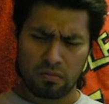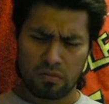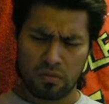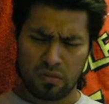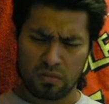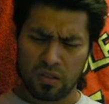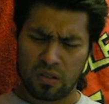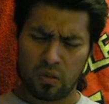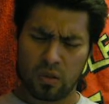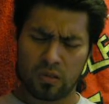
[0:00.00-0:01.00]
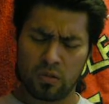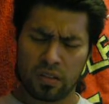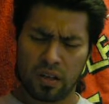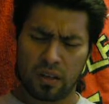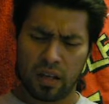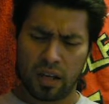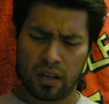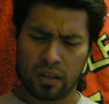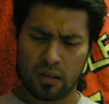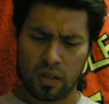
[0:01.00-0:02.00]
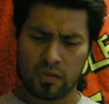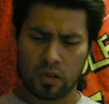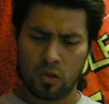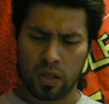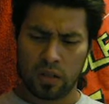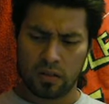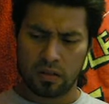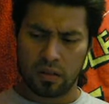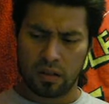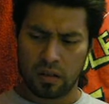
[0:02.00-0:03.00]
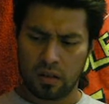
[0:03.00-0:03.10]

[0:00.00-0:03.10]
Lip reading: it, who was the other guy who lives in Queens?